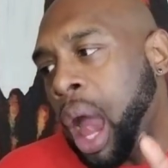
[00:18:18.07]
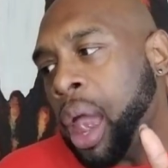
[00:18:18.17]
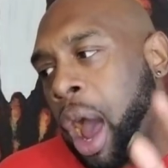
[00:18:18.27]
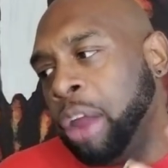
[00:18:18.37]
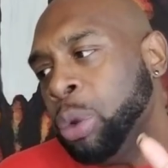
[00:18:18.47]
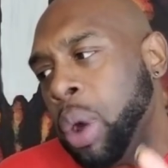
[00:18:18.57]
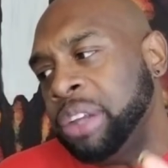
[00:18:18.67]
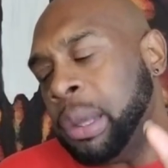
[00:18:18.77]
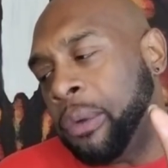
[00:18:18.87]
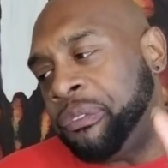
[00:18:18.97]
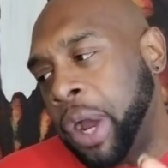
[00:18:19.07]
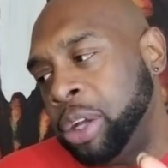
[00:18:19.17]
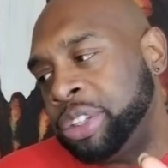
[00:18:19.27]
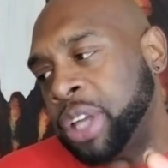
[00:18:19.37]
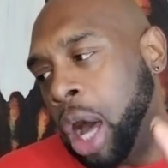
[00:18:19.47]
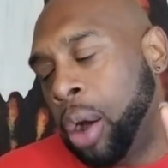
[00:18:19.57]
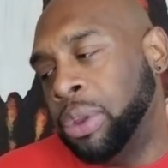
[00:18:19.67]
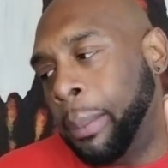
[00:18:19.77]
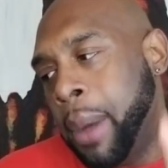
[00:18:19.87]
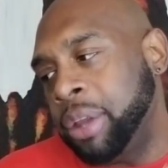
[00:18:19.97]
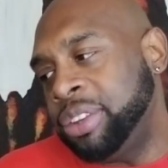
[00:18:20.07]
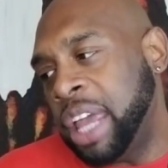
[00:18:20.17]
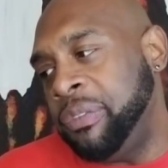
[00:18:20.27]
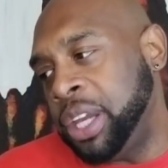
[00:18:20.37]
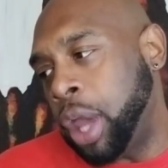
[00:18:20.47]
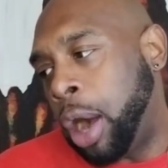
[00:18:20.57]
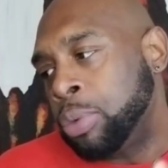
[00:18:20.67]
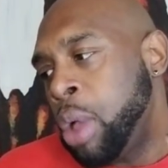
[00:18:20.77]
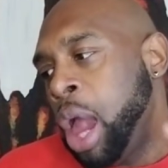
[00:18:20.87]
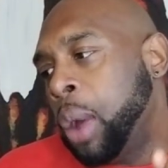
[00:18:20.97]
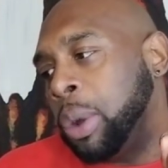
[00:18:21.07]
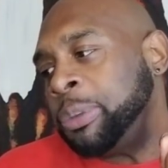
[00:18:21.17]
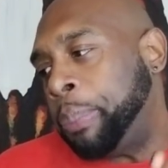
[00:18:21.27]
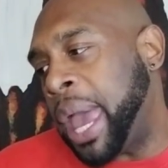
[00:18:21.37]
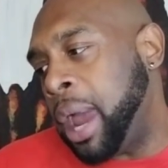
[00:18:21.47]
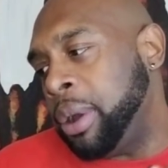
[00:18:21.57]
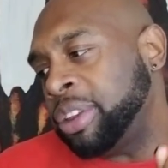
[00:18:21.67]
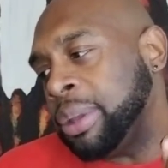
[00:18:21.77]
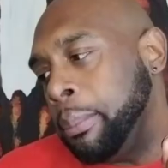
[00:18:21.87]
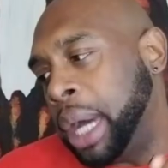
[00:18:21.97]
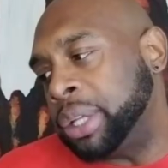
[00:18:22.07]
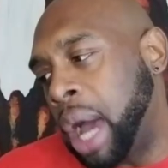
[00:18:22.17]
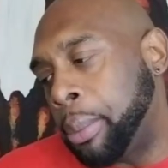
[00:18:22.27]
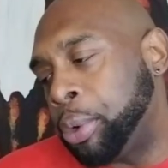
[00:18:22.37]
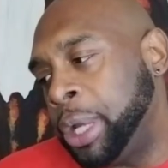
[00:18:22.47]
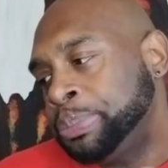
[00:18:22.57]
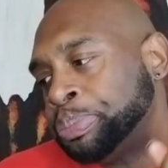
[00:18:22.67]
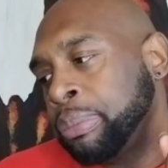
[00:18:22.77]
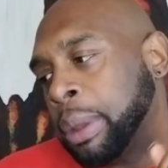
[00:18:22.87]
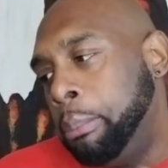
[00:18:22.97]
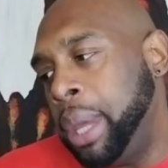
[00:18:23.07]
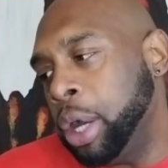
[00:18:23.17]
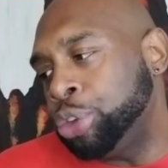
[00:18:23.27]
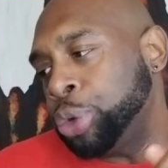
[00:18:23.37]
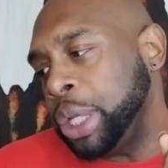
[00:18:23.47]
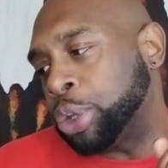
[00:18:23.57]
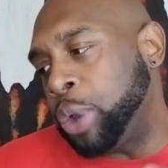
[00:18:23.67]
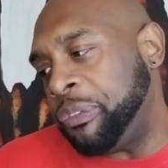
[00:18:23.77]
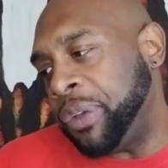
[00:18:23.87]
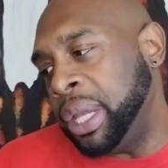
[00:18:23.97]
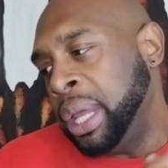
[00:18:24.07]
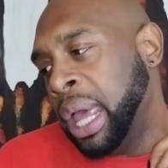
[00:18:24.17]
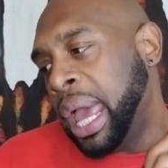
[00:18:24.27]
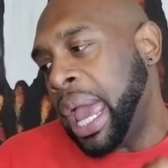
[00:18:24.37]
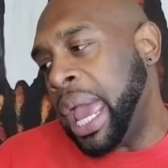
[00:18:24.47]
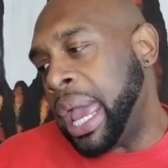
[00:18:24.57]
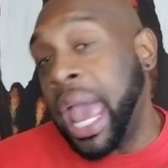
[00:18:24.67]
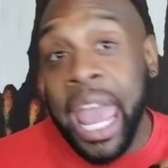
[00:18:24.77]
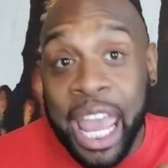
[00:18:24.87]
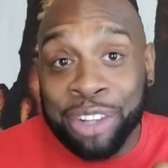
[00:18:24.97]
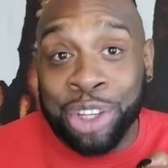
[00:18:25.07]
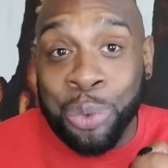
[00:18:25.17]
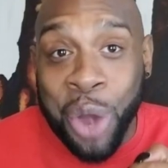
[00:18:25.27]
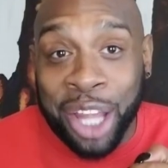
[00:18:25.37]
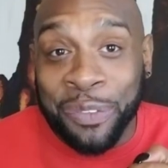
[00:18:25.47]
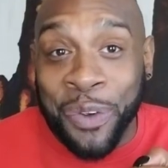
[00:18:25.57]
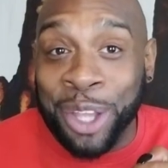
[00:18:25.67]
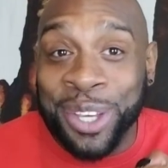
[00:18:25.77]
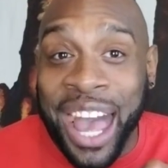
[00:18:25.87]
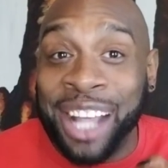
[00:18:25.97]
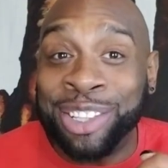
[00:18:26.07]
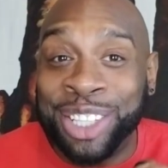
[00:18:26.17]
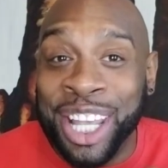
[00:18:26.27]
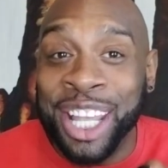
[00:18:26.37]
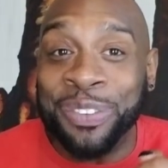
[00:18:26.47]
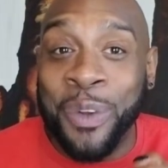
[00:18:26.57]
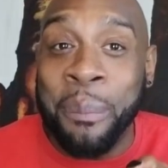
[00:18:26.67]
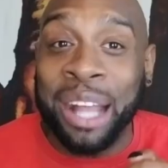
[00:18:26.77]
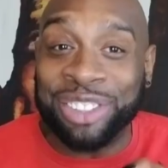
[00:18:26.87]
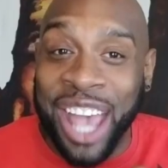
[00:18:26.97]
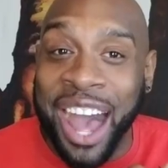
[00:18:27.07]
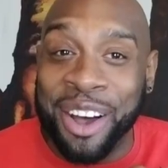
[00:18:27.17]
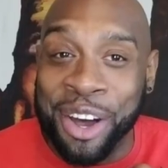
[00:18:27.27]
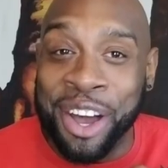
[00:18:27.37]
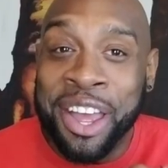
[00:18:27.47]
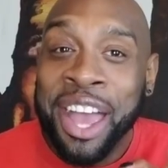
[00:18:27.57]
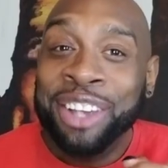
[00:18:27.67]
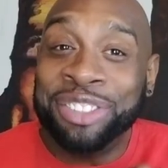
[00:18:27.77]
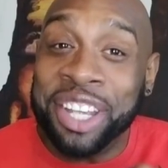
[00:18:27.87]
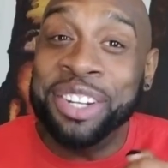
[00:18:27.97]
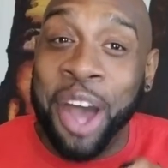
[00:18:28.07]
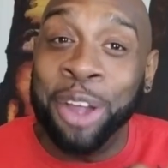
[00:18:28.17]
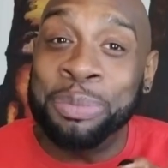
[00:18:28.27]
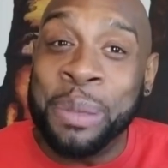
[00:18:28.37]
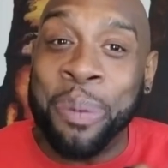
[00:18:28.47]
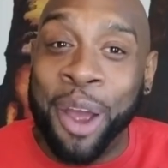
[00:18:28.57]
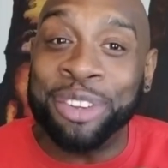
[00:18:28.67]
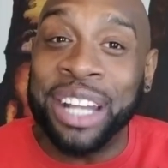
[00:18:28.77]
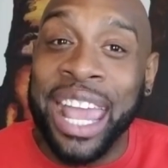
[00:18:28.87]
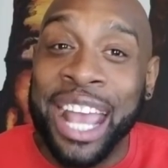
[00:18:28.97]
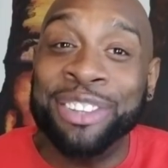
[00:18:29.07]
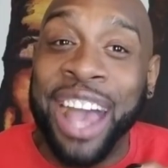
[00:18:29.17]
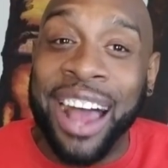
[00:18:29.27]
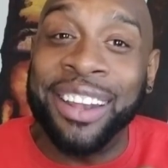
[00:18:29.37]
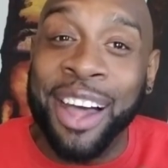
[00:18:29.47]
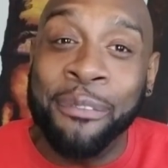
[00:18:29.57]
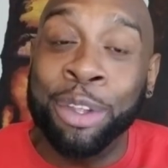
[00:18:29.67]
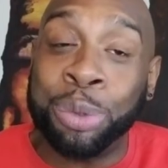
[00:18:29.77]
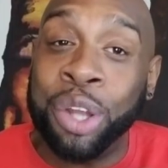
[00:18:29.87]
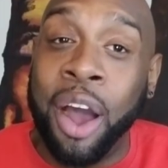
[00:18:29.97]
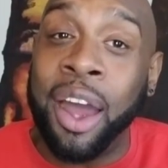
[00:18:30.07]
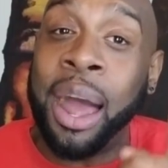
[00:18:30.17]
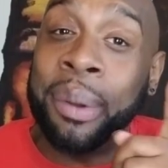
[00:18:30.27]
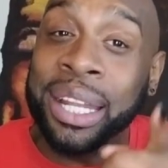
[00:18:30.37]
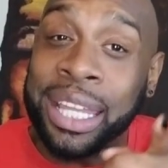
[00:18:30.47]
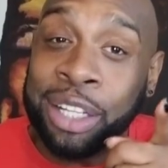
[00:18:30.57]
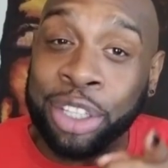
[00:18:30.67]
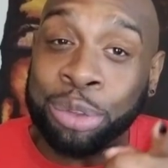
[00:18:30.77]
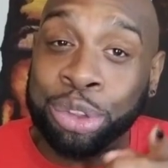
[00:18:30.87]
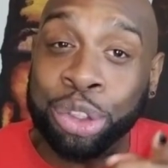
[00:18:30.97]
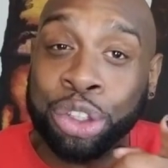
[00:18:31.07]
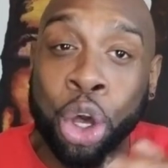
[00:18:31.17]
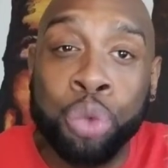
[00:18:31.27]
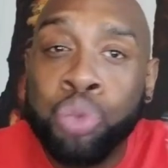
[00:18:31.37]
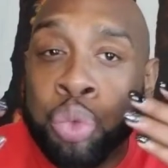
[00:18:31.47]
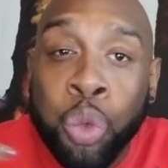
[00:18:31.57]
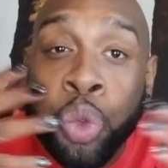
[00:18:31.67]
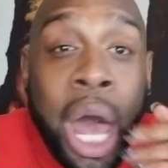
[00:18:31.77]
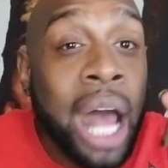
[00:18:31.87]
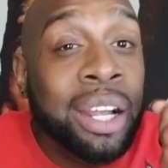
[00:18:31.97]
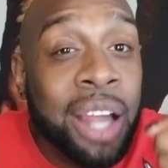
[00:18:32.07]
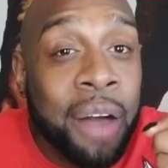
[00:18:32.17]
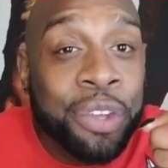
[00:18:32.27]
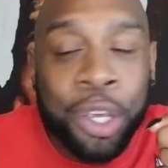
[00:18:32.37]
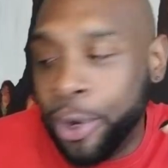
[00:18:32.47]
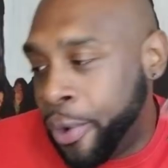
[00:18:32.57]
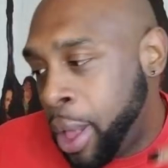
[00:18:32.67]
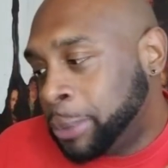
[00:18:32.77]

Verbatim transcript: all the ones that were first on the Mother's Day video was Paris Montgomery, Mildred Griffin, Angie Rutherford. You guys, she's from my childhood. She knows me personally. Angie, I love you, sweetheart. I'm going to get in touch with you soon. I love you.